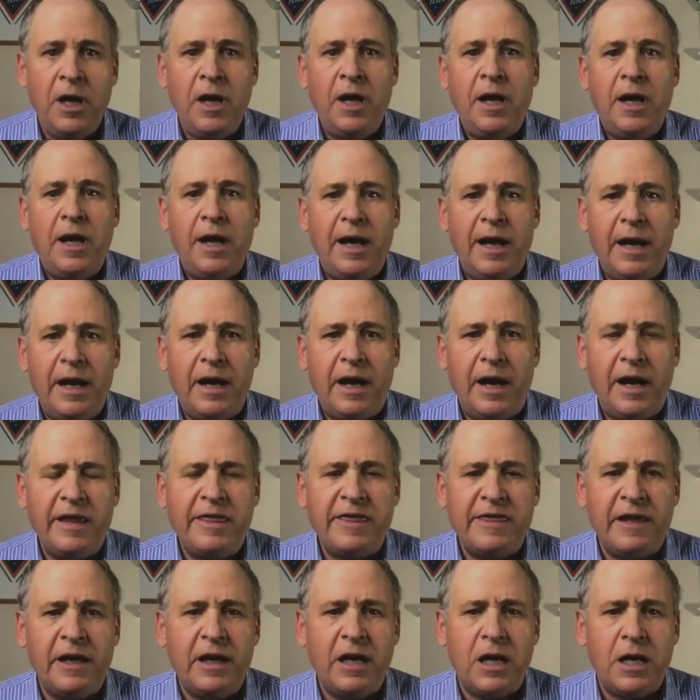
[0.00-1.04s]
And I
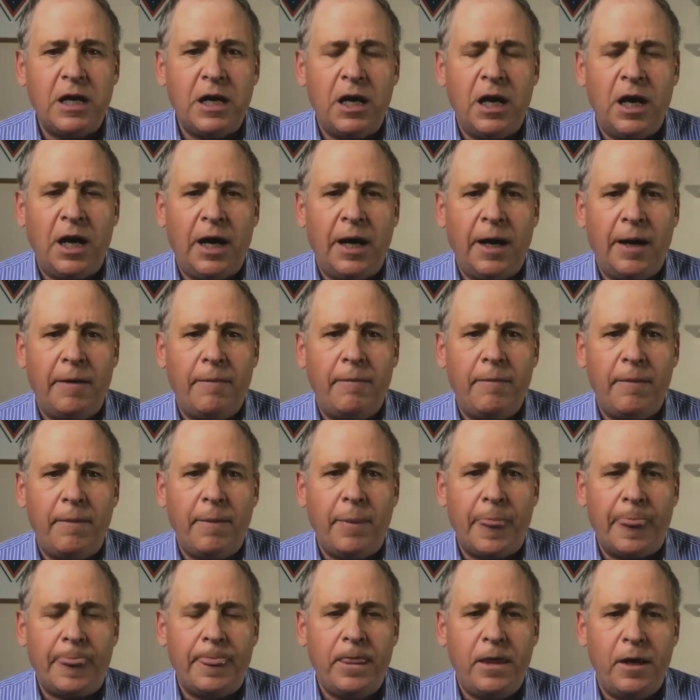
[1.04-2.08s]
think uh,
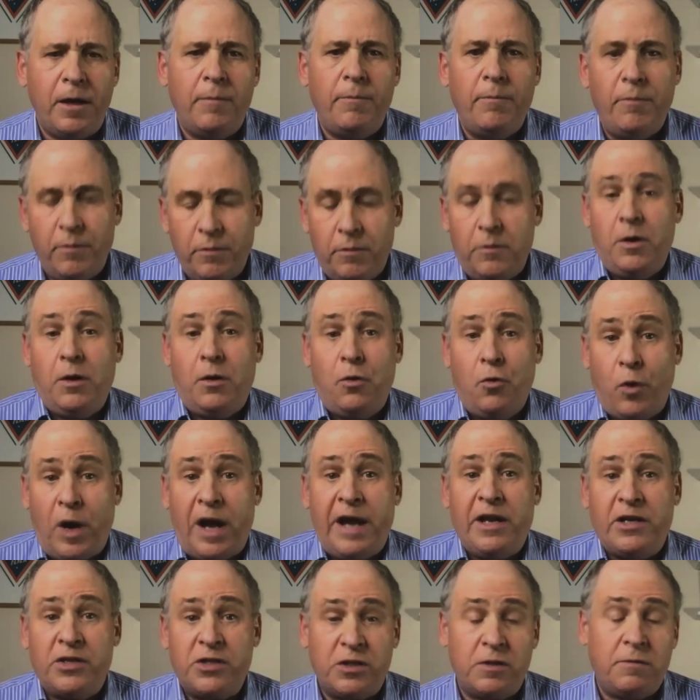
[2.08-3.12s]
the the
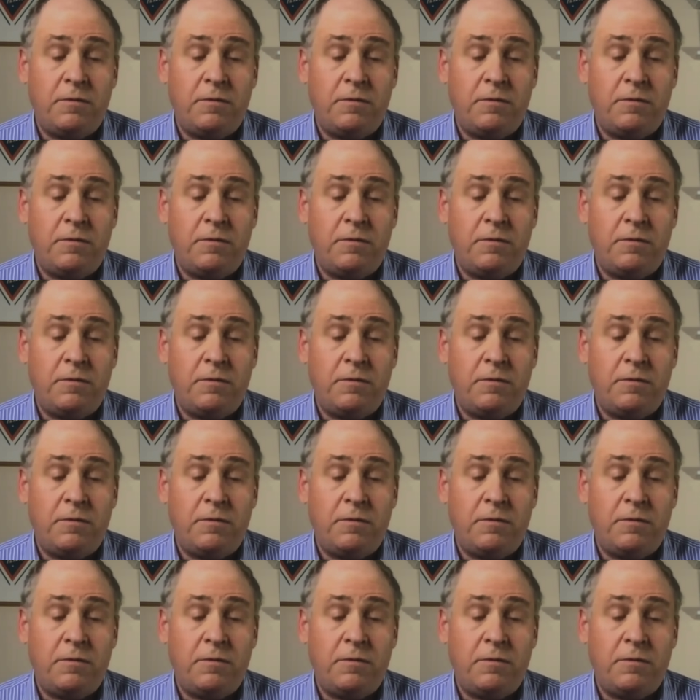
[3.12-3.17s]
greatest